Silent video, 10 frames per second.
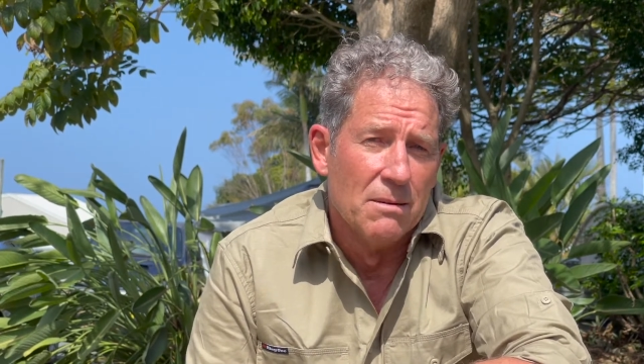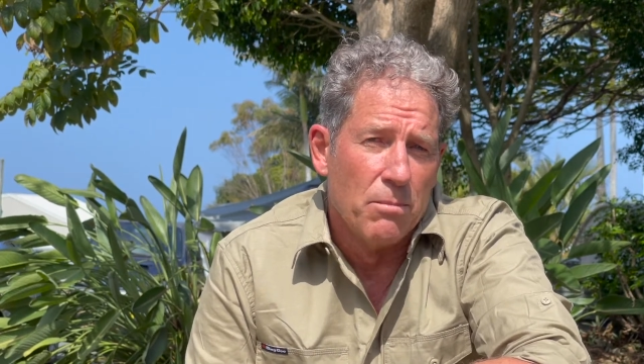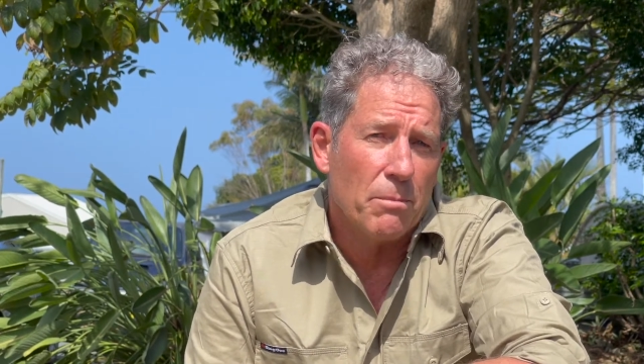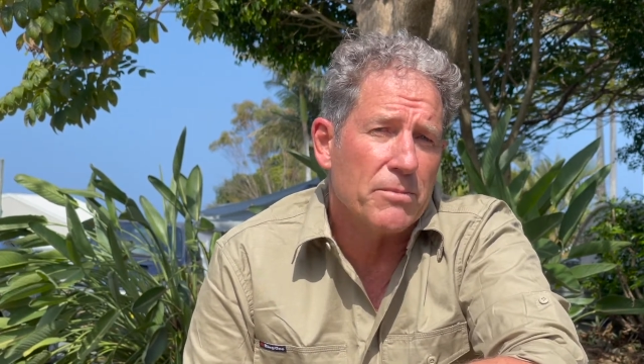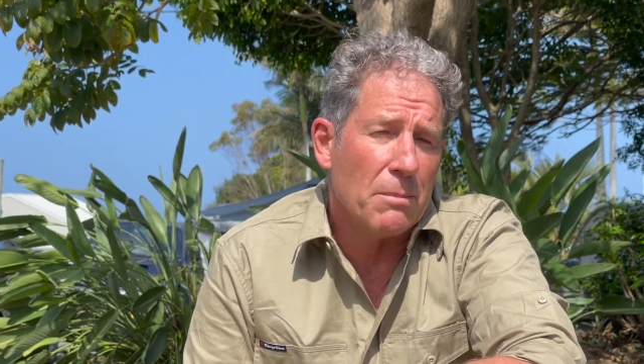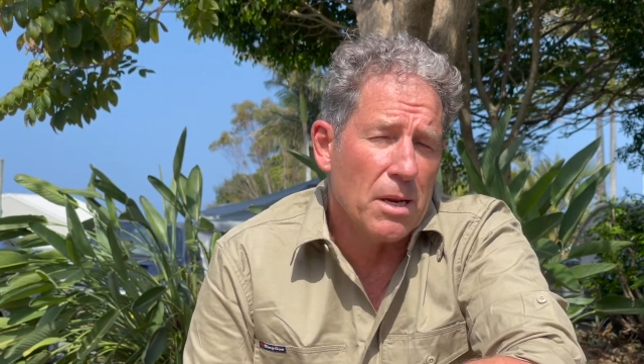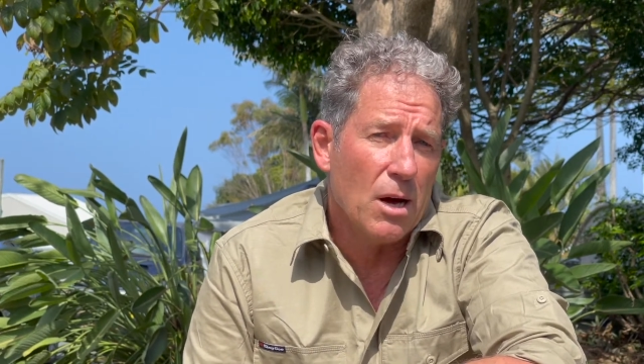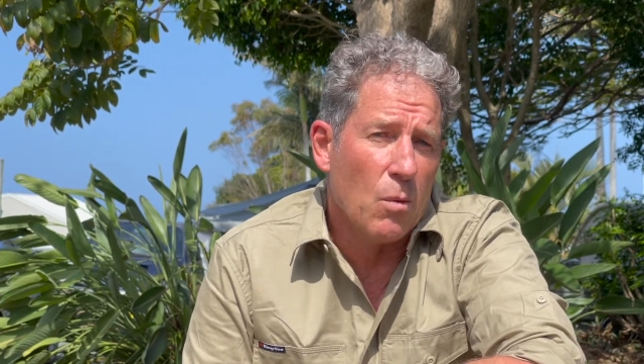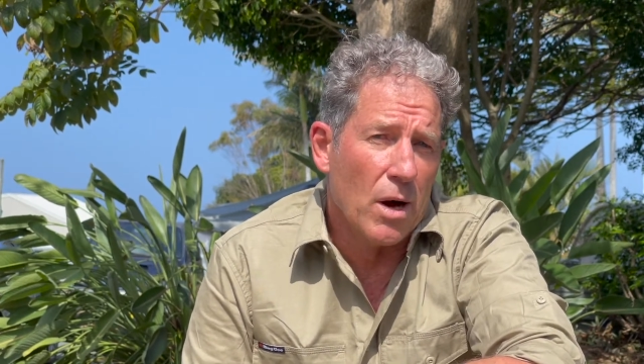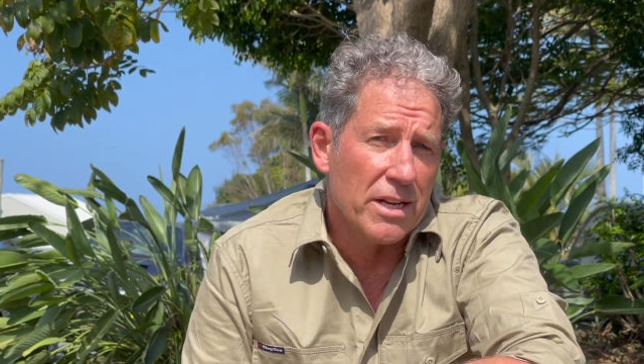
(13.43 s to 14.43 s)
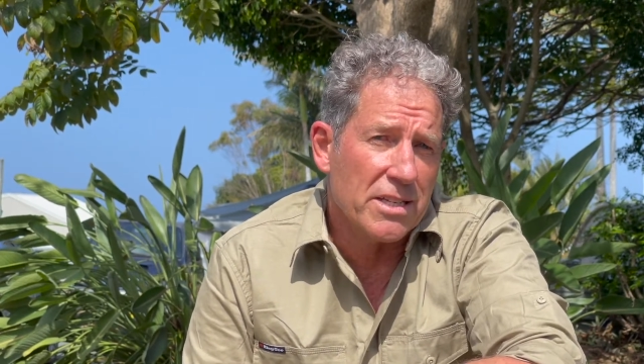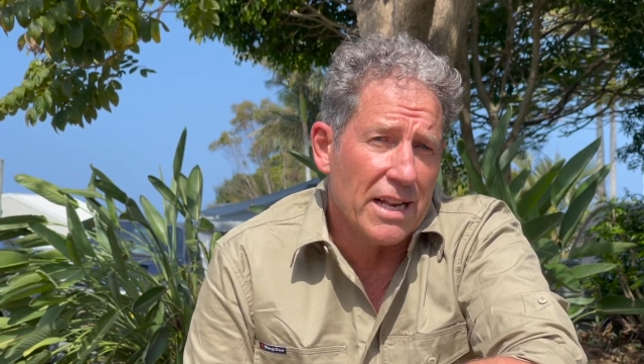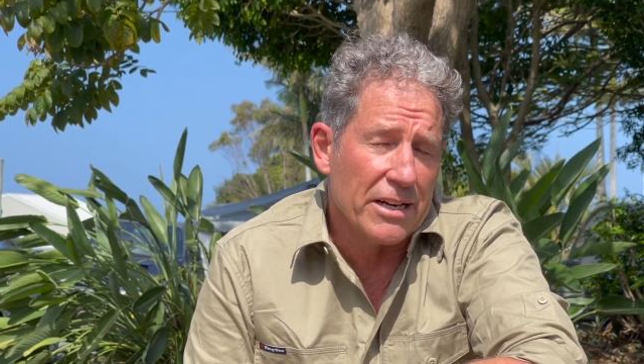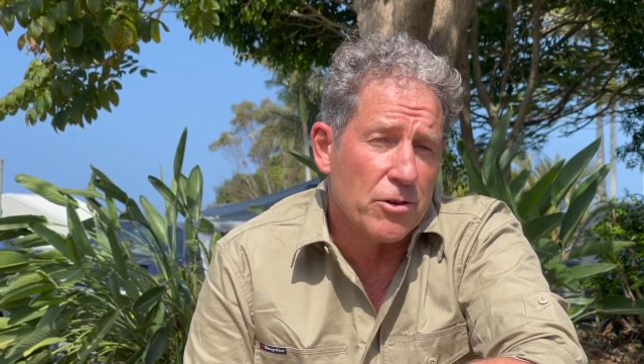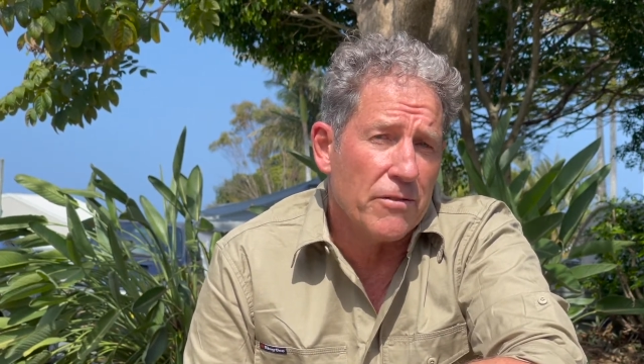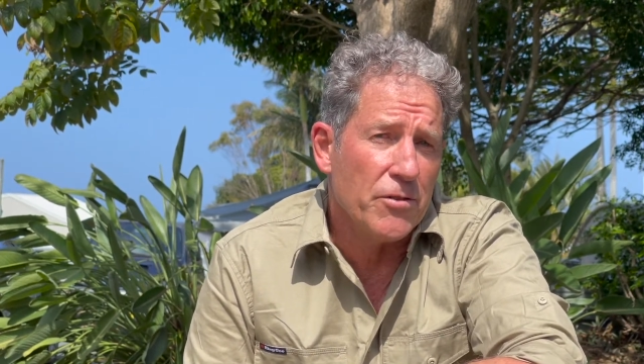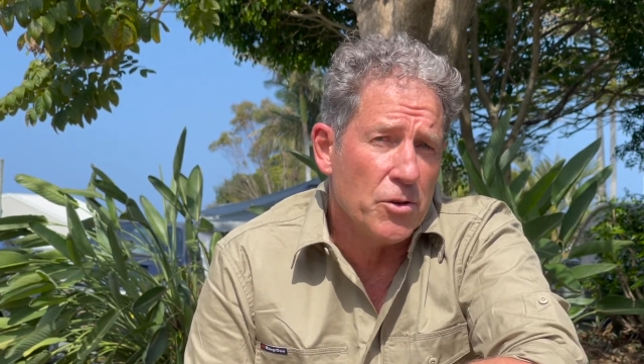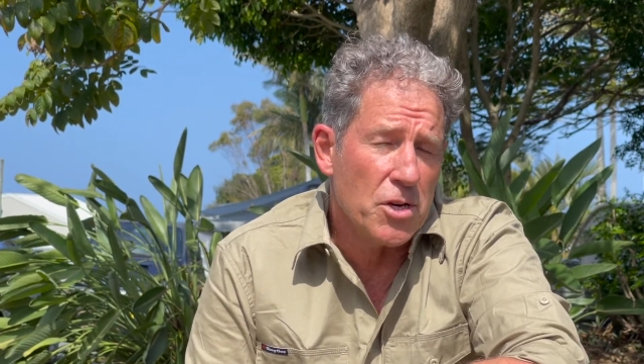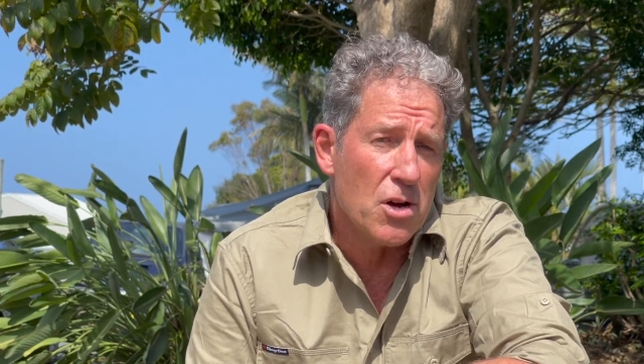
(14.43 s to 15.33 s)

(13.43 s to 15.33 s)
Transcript: POP 001 is the electrofusion